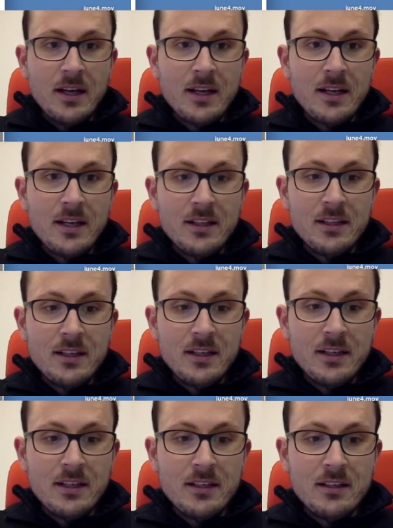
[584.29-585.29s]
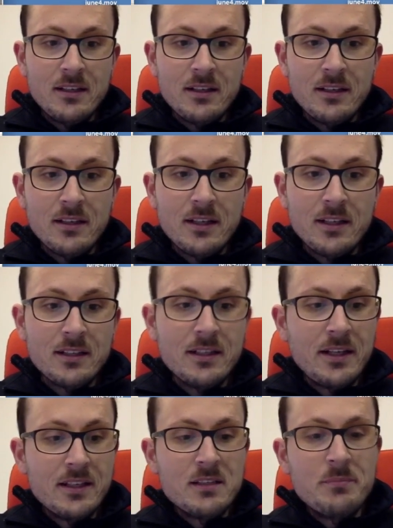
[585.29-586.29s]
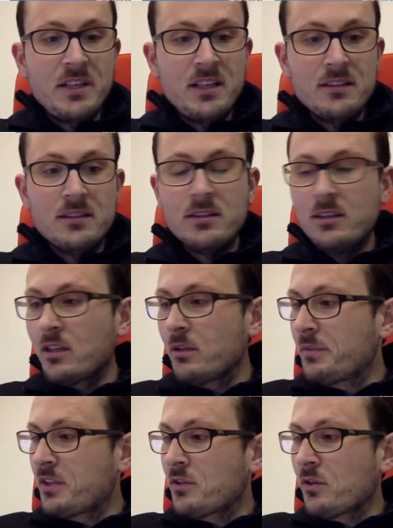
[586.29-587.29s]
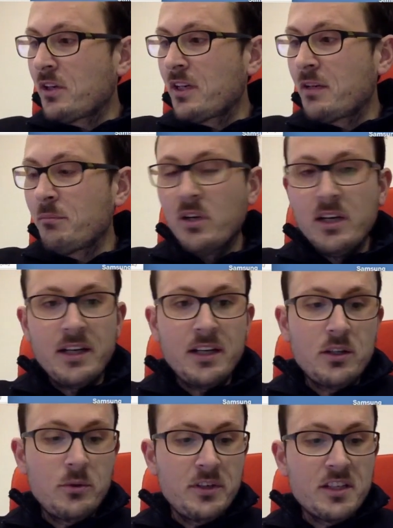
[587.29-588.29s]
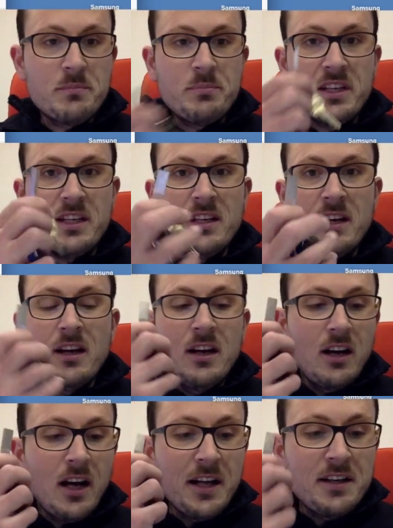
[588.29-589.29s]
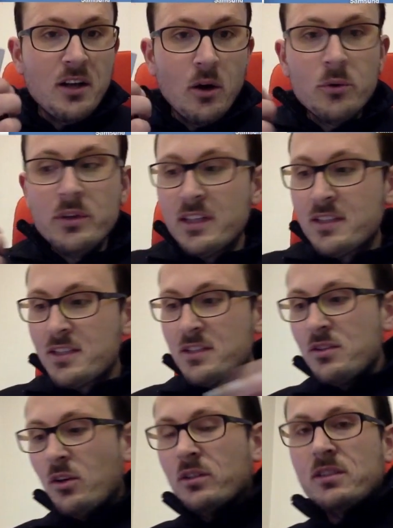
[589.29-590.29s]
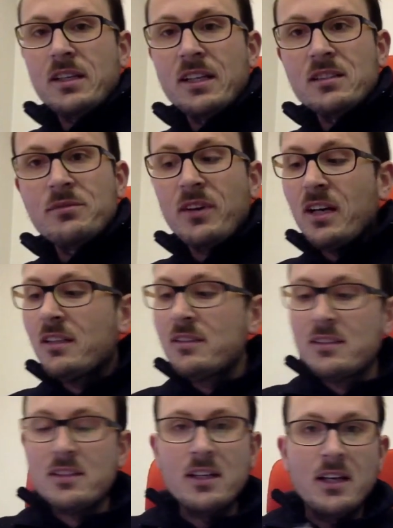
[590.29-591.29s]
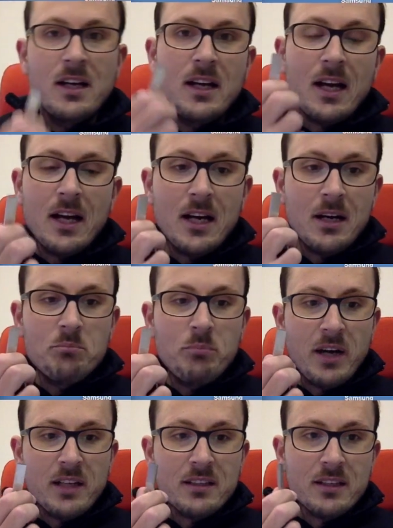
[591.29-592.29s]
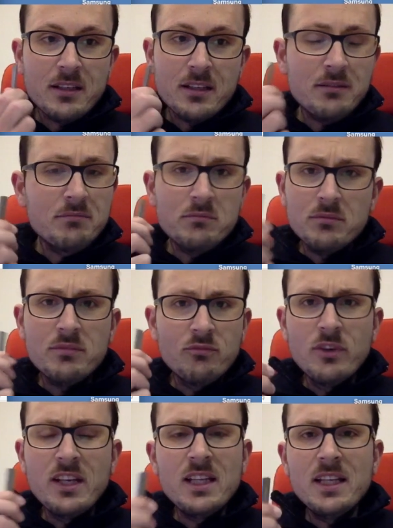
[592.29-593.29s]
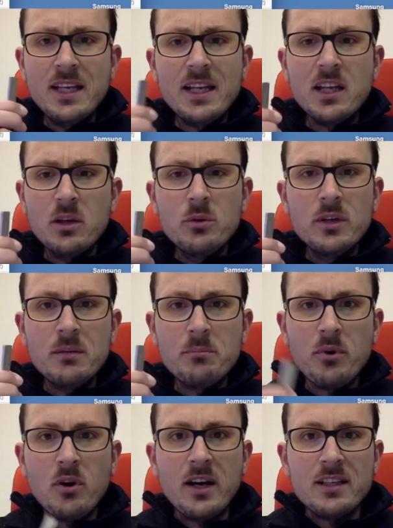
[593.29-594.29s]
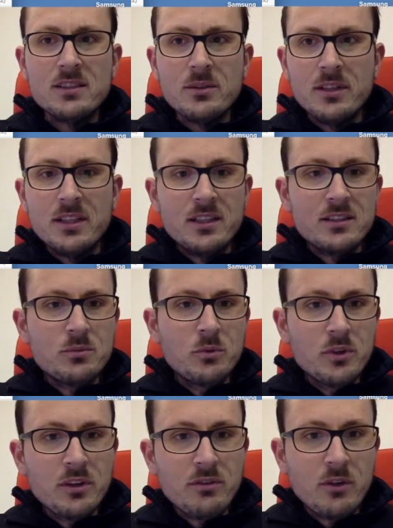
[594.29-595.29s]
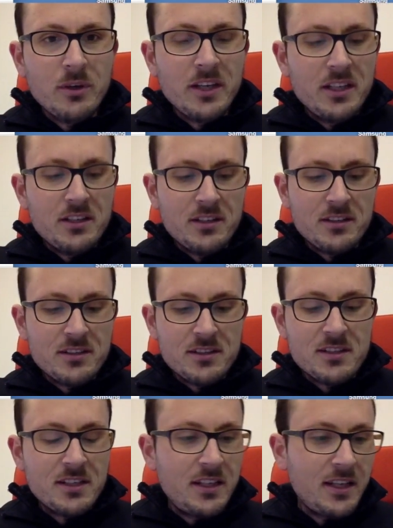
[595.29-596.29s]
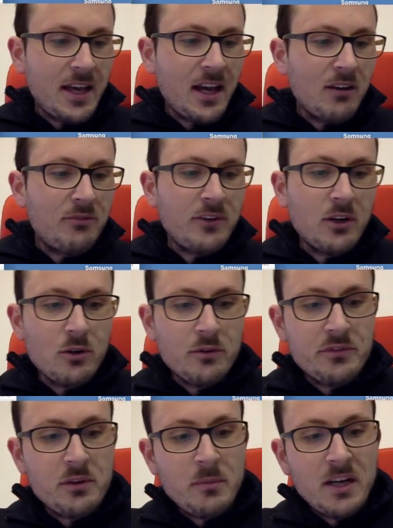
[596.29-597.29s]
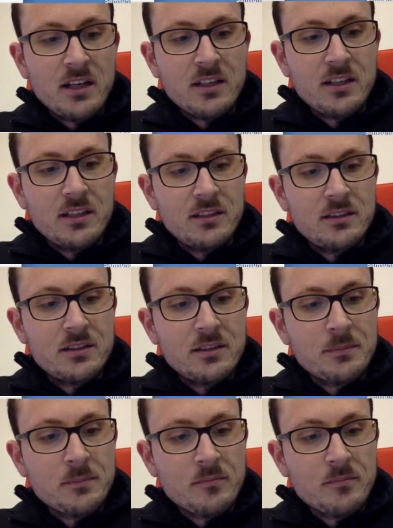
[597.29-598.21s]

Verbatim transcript: And then at the next minute, I'll be trying my USB. I know this is not as fast, um, but they're really getting good in price. So I think it's worth throwing in just to see how far off the market is.